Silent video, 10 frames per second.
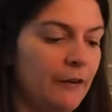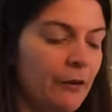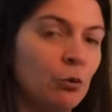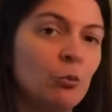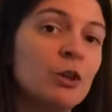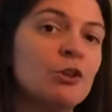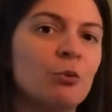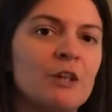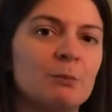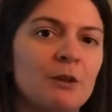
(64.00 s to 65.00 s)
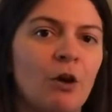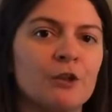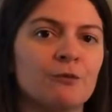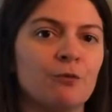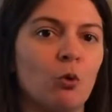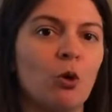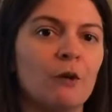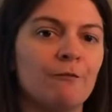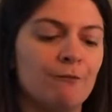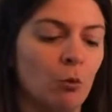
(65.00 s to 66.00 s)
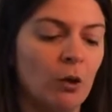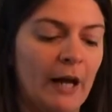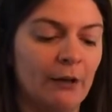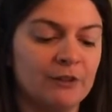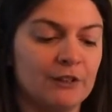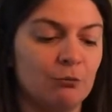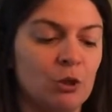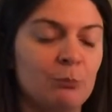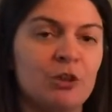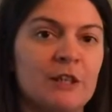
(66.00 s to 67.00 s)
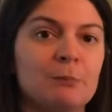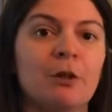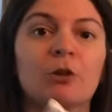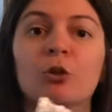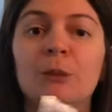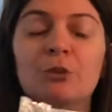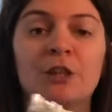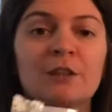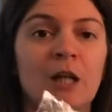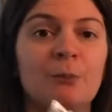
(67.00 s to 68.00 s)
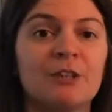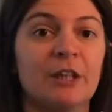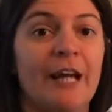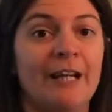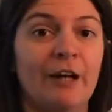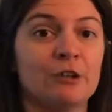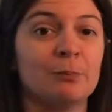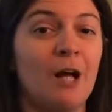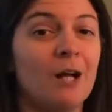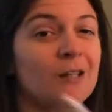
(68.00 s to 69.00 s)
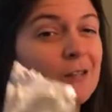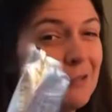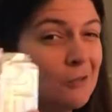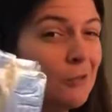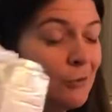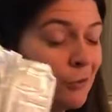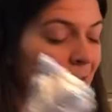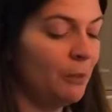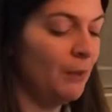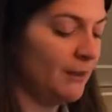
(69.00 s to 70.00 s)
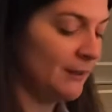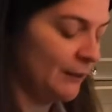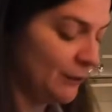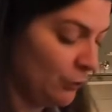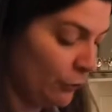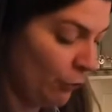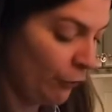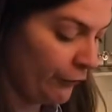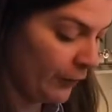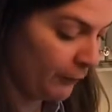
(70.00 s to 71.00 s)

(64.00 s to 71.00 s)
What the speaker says: original recipe calls for 4 ounces of cream cheese, but cream cheese comes in an 8-ounce block, so it kind of makes sense to do the whole thing.